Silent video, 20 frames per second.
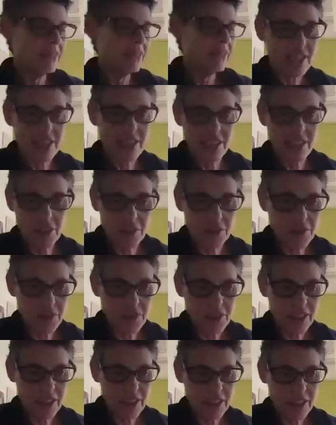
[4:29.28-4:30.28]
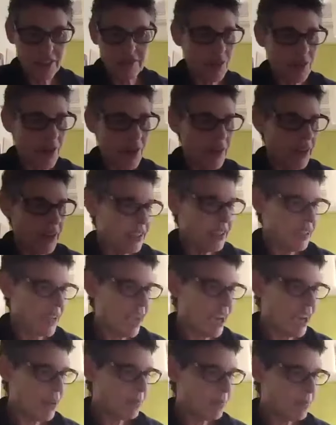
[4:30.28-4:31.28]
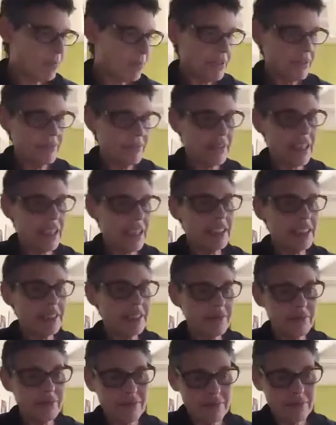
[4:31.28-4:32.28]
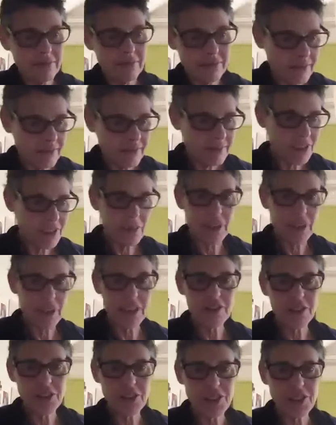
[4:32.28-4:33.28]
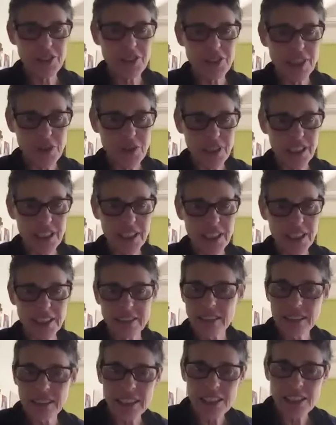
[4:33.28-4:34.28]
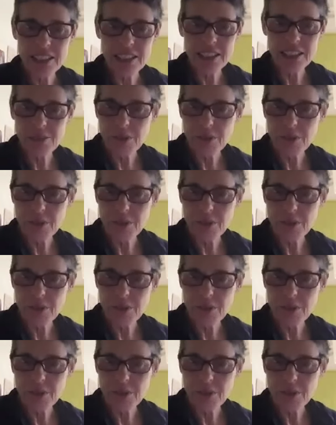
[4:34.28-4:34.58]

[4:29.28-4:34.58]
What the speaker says: ourselves, growing up in the 21st century and the